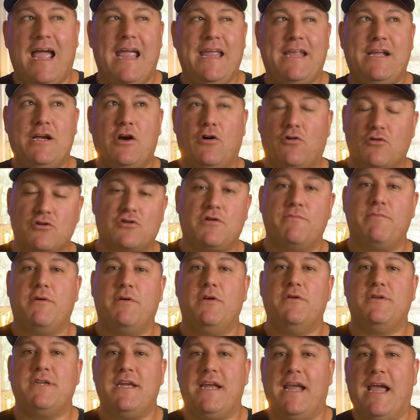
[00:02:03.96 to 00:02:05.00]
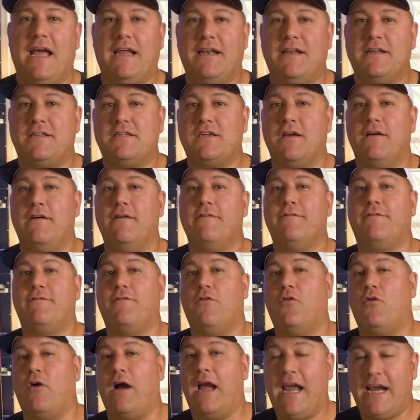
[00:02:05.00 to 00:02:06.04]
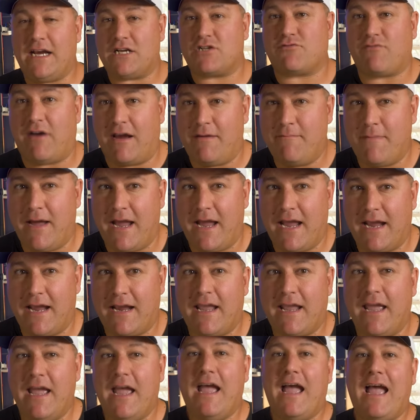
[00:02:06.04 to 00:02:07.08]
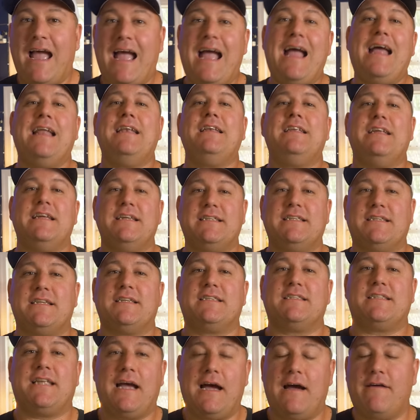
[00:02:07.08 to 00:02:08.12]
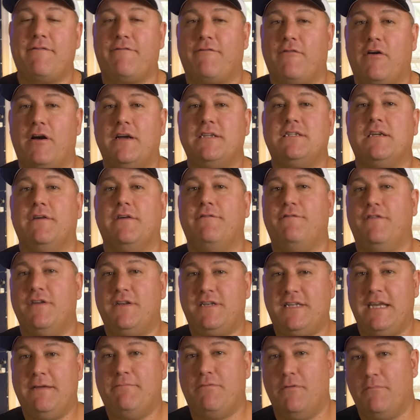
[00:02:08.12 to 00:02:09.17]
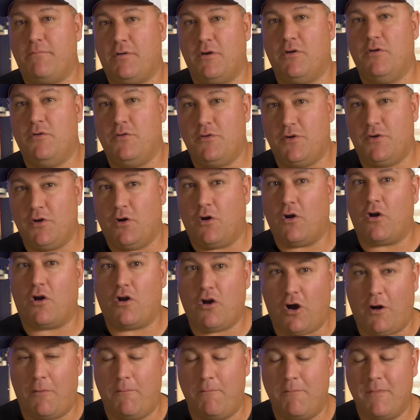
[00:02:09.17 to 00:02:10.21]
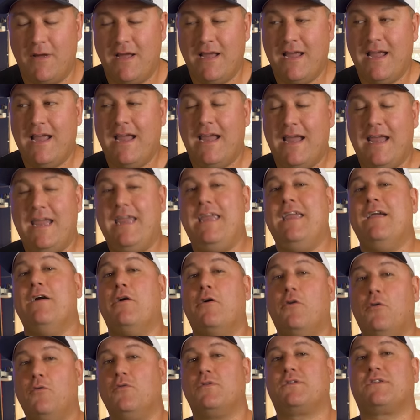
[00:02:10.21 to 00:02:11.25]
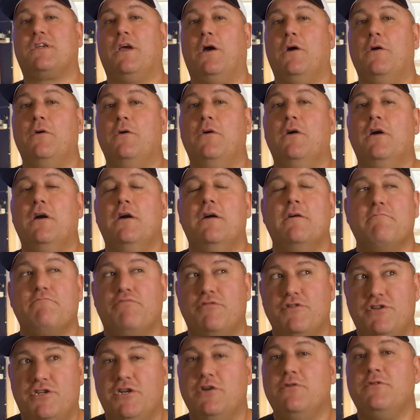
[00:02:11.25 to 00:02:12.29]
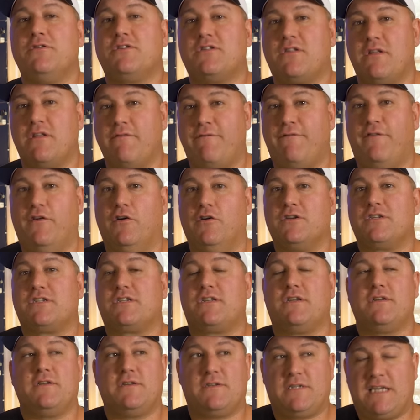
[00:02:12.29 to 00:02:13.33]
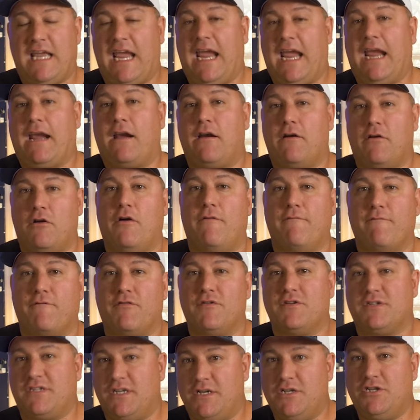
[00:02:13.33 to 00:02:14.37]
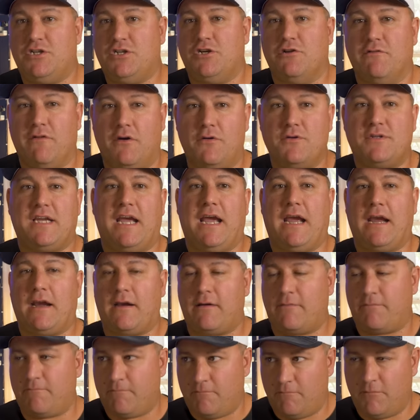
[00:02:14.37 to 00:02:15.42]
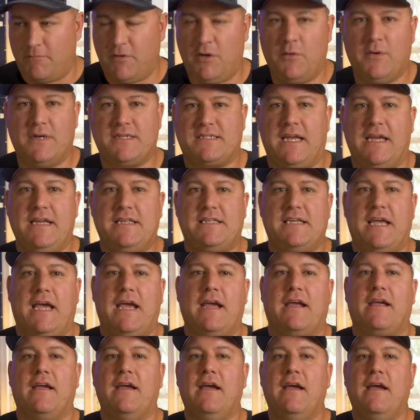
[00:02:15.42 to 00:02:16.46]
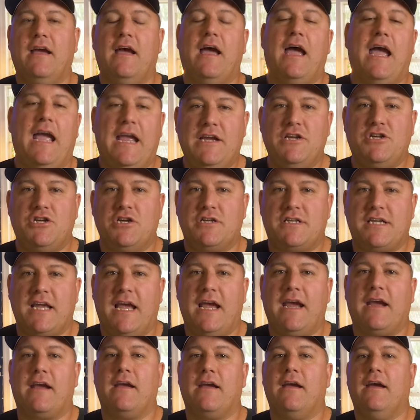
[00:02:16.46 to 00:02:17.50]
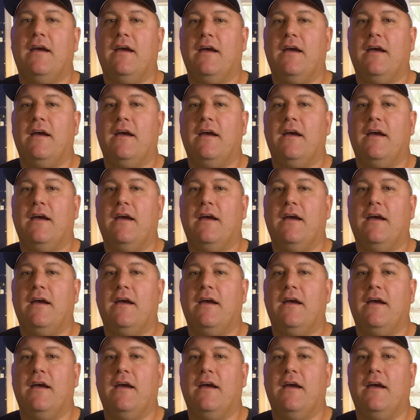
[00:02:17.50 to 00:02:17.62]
a contributing editor for X-Ray Mag, and is a staff writer for deeperblue.com. He also produced the first tech conferences, Eurotech, USA Tech, Asia Tech,